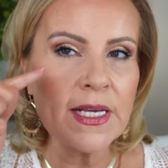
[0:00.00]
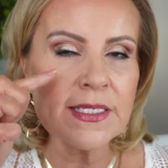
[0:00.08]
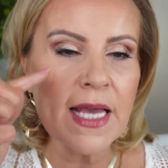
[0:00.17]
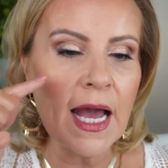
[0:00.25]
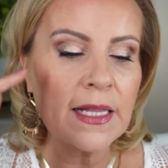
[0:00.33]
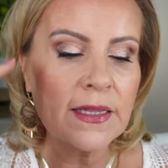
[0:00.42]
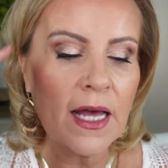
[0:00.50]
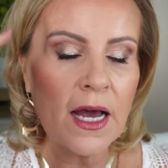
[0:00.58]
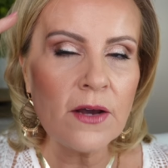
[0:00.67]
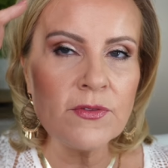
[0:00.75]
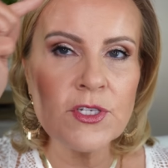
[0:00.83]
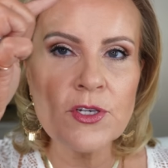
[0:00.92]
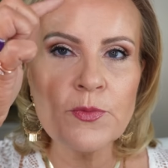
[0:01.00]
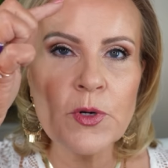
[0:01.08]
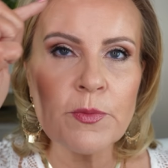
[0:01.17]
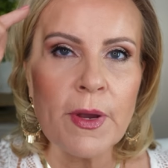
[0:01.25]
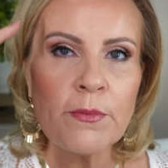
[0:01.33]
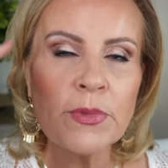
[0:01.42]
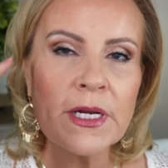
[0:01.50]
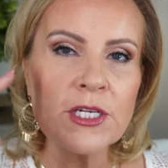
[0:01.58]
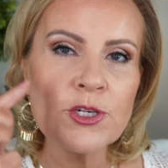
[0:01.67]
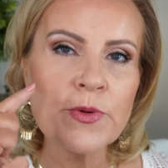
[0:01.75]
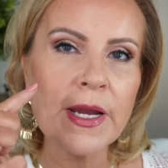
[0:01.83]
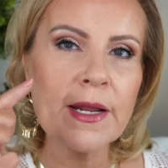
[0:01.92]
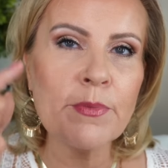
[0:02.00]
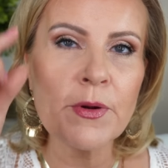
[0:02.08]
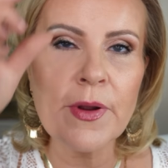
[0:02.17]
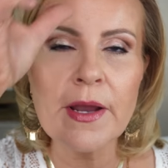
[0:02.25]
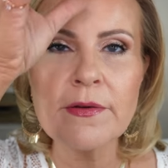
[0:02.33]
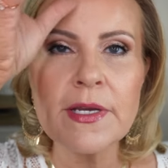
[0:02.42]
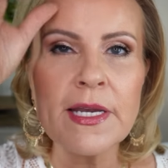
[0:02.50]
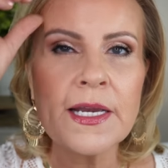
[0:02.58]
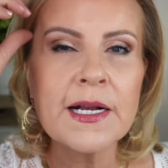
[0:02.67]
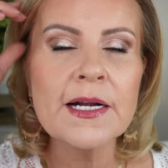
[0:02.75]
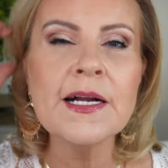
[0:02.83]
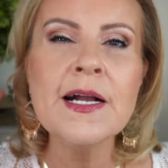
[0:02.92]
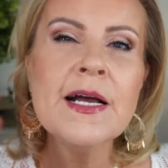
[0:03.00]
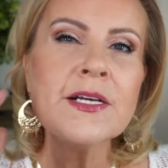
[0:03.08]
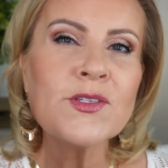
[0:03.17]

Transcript: is I love to put my blush right up around here.